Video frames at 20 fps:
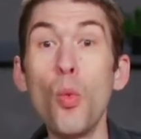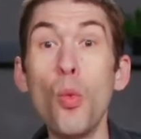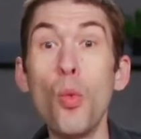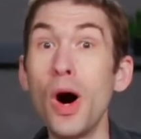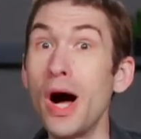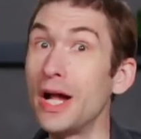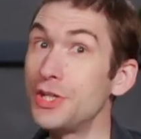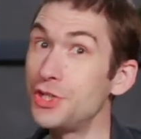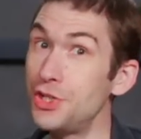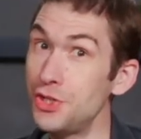
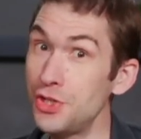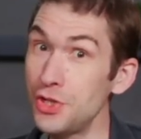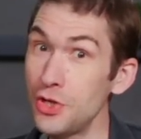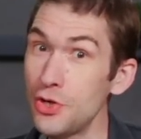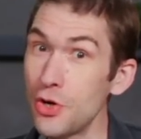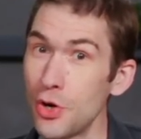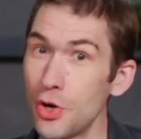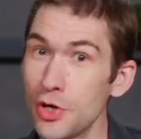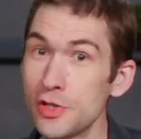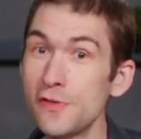Watches and
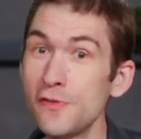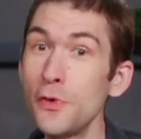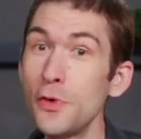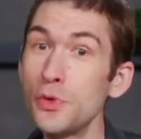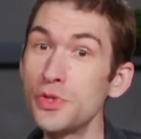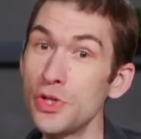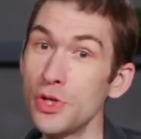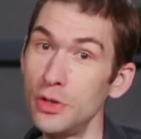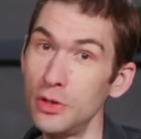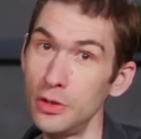cars,
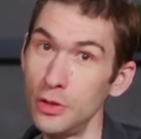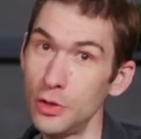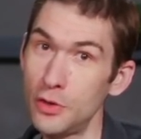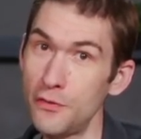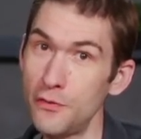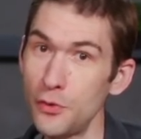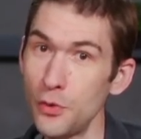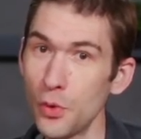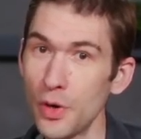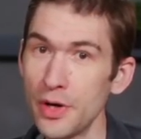folks,
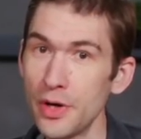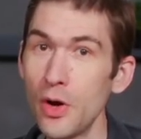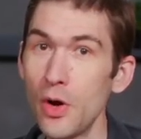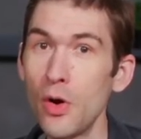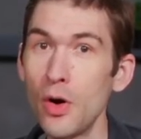look for it